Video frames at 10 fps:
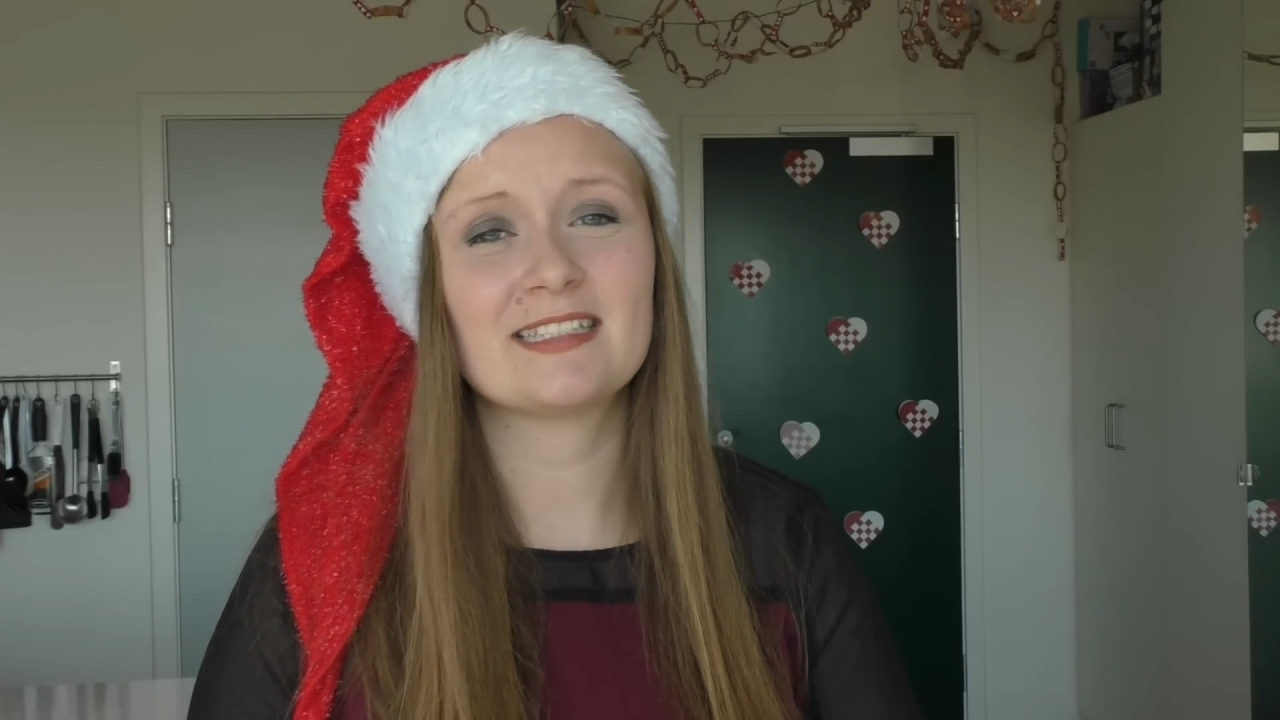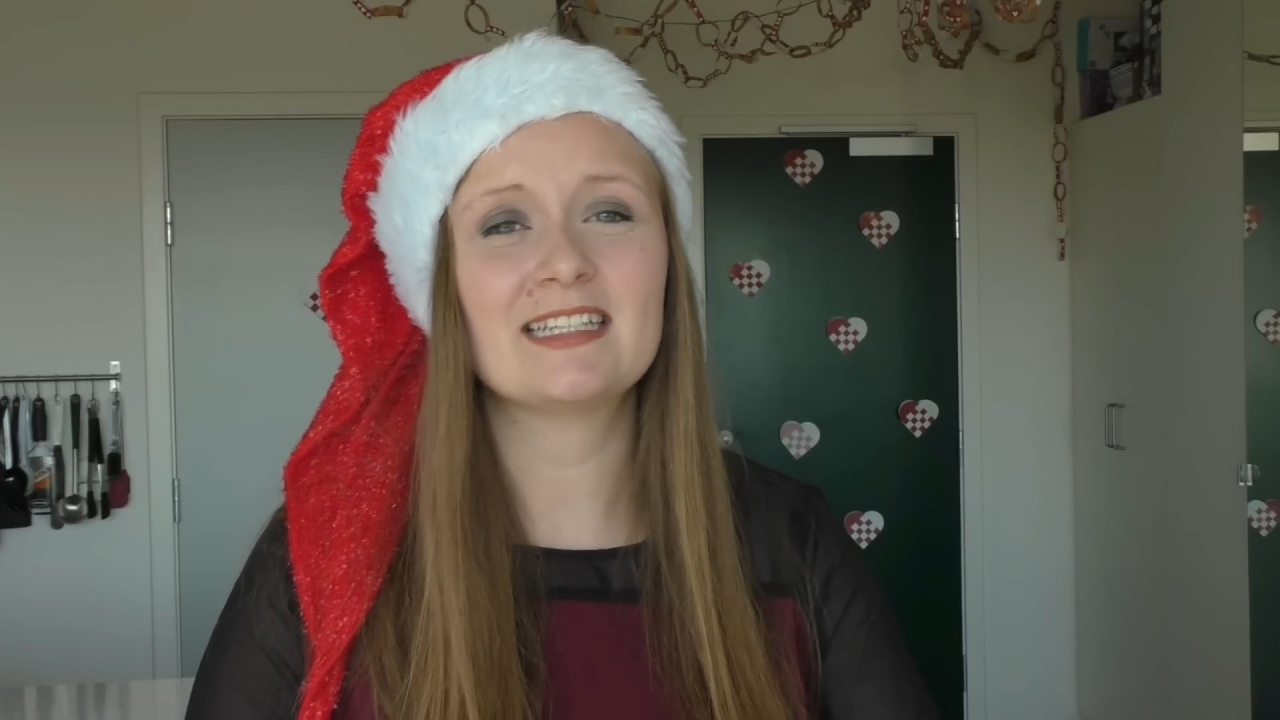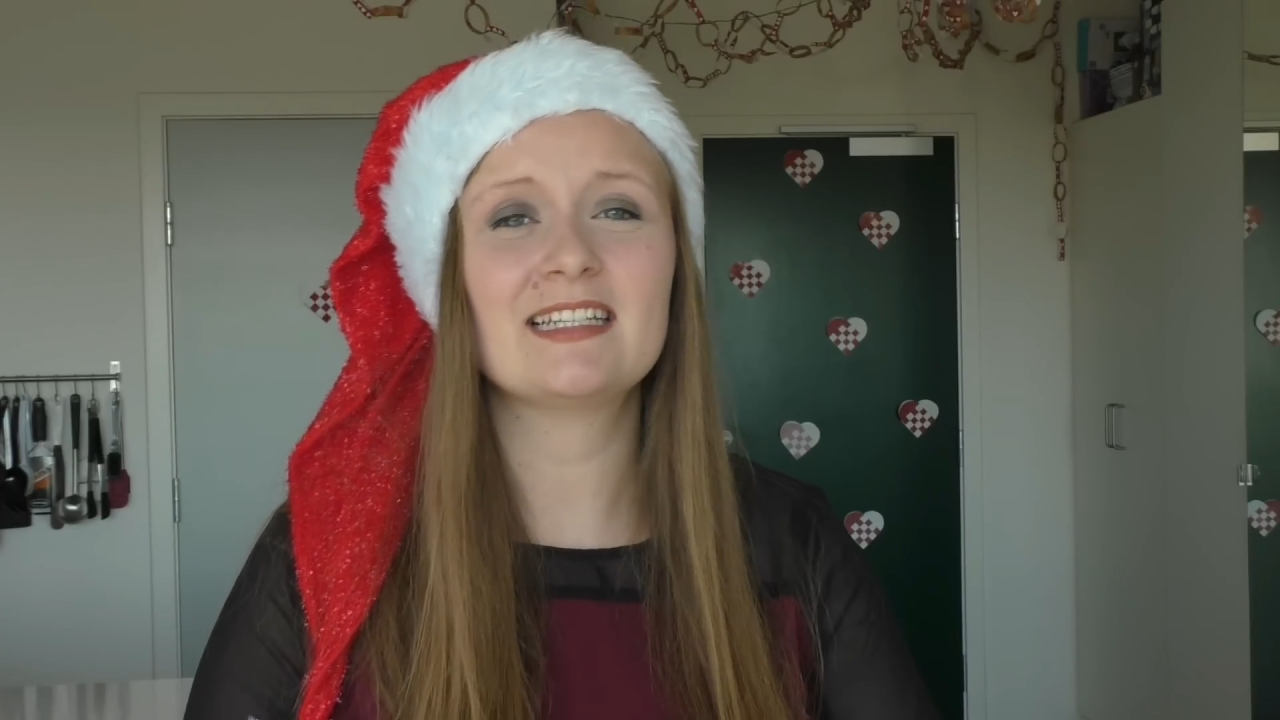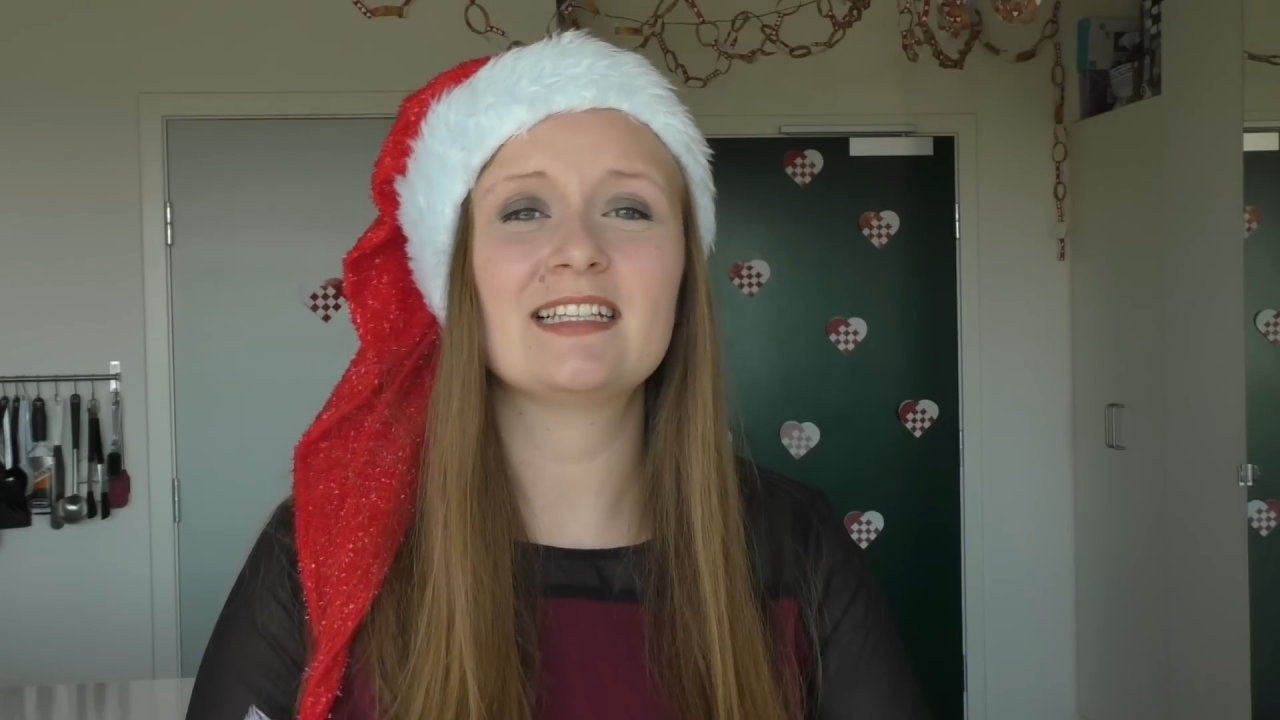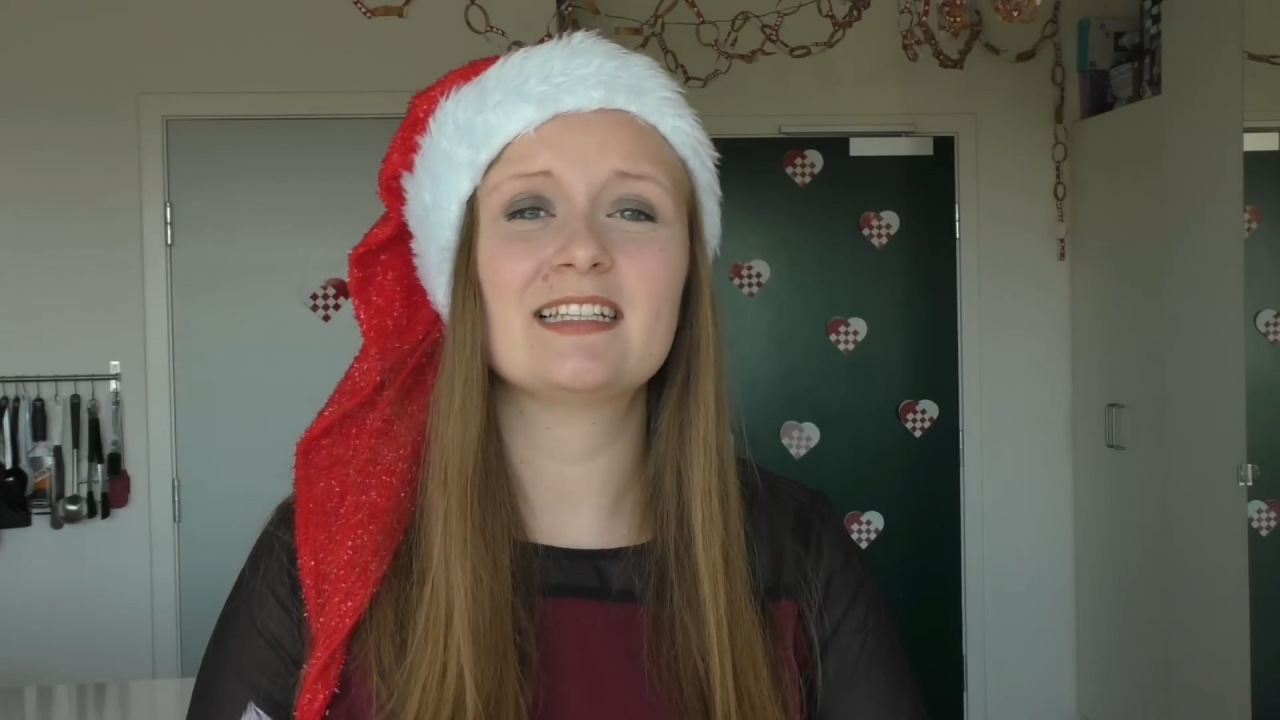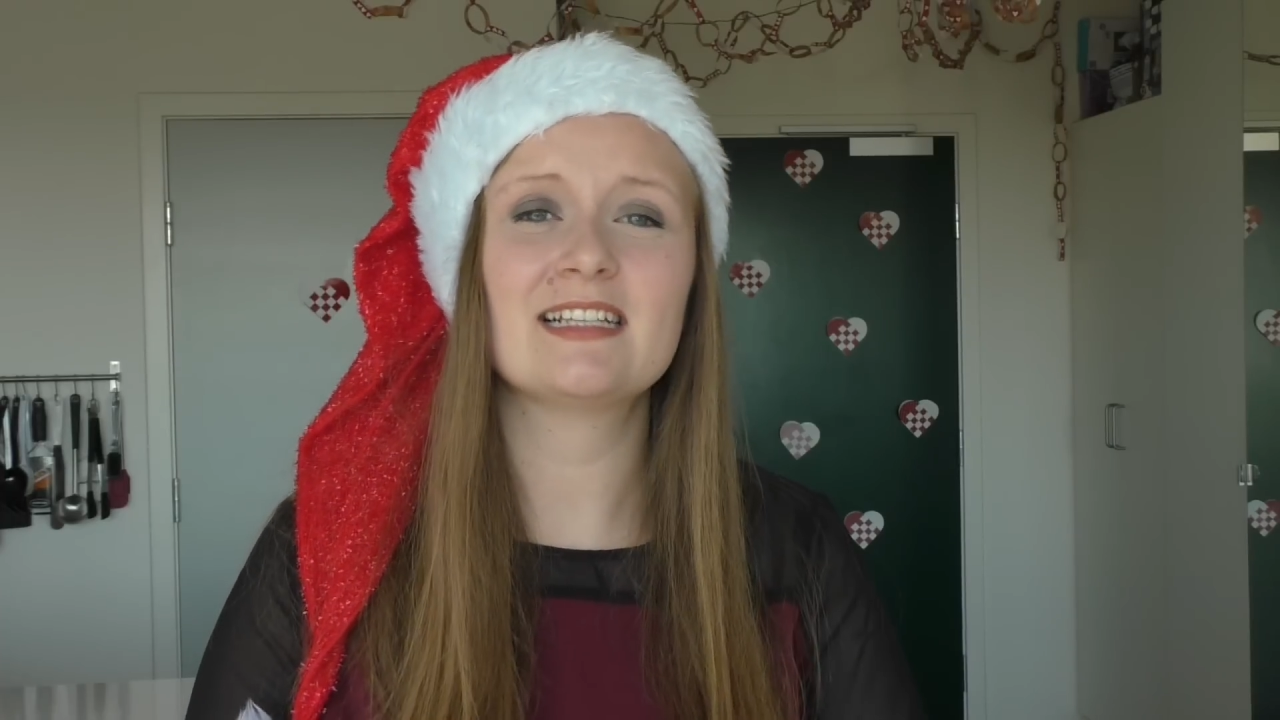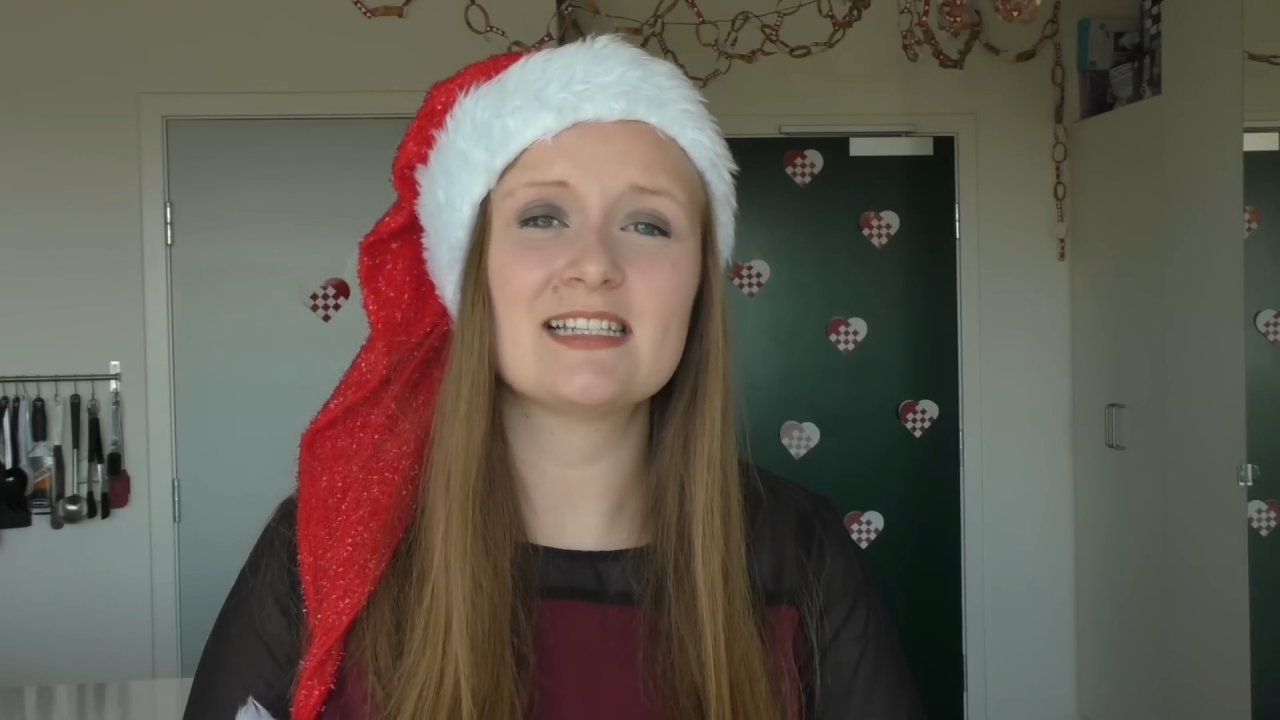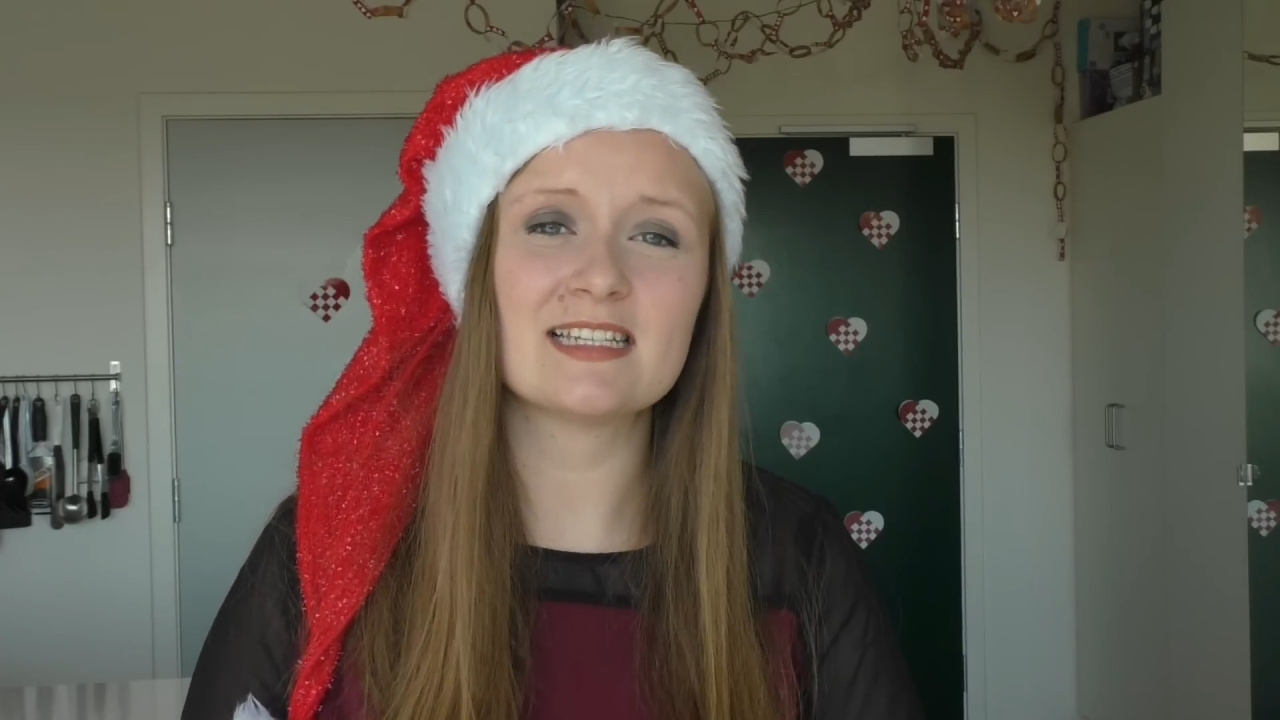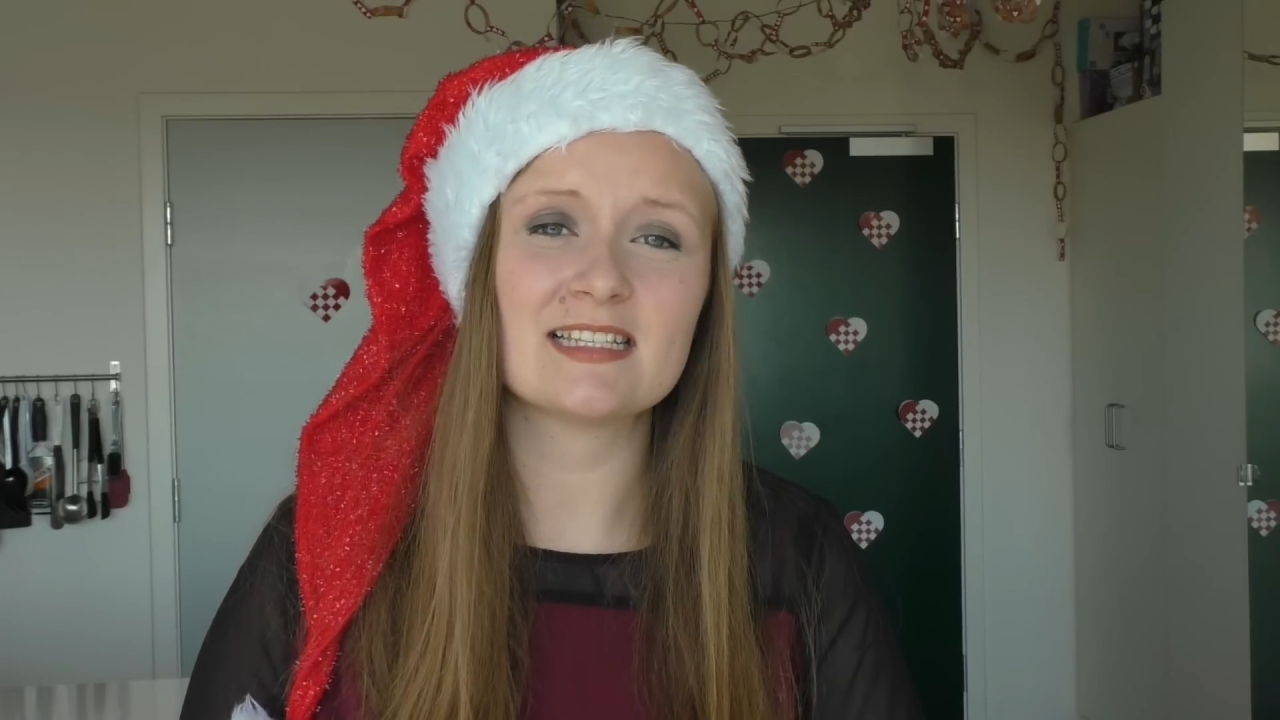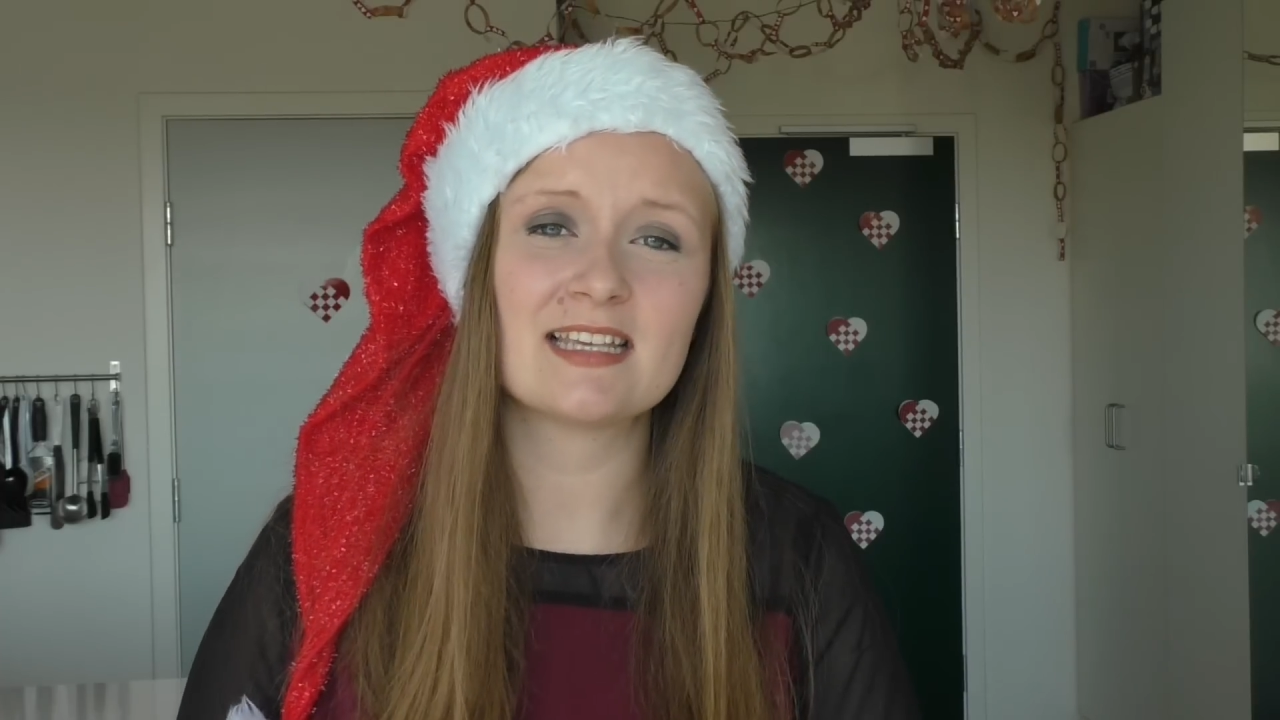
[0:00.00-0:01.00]

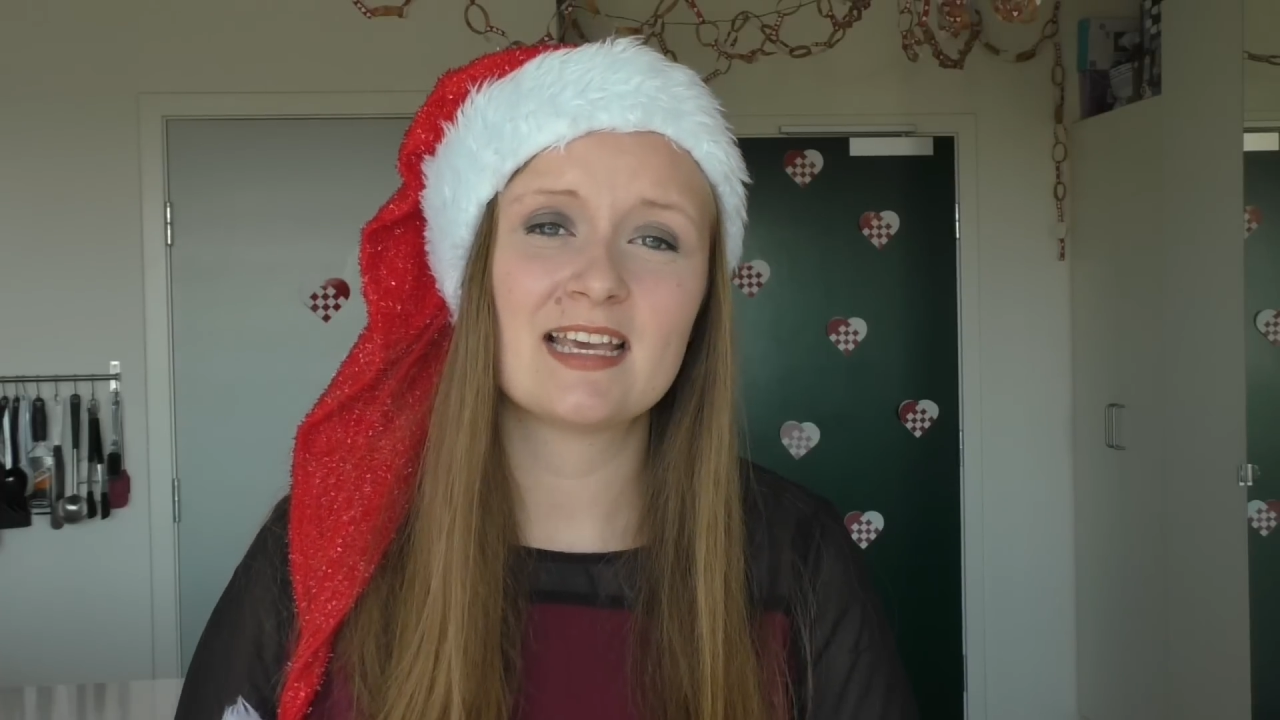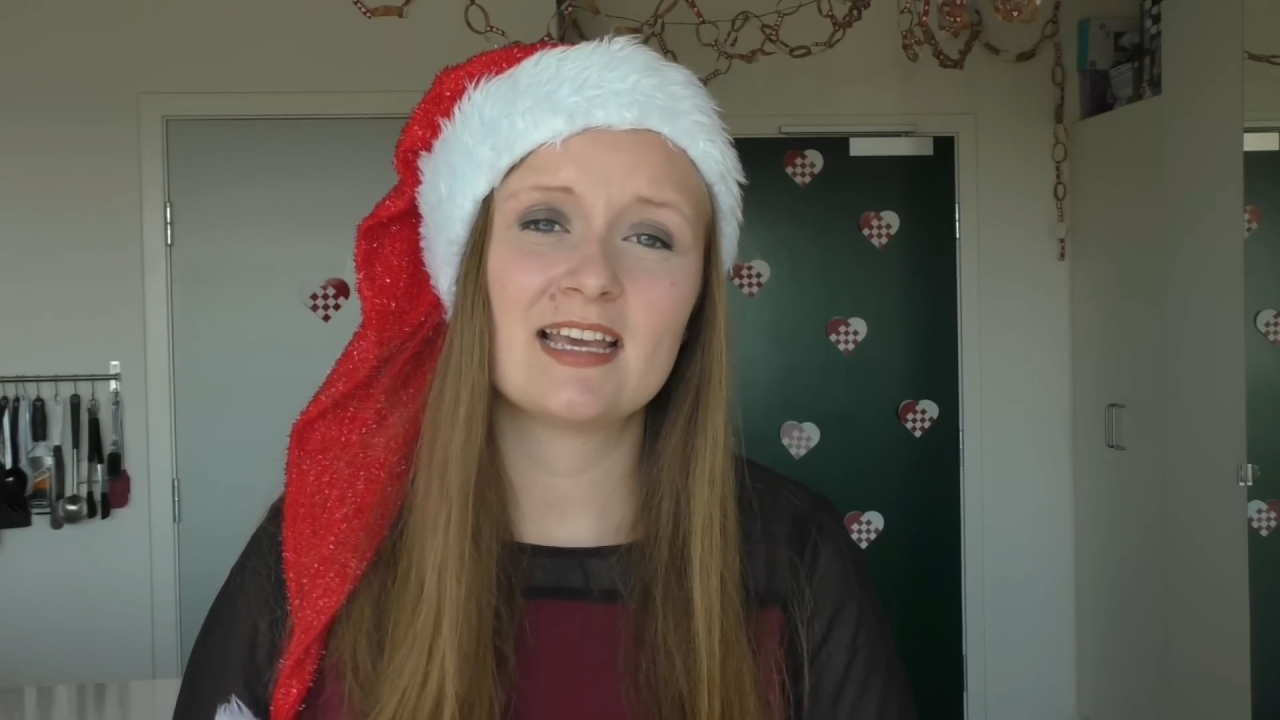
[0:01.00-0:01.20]
delicious.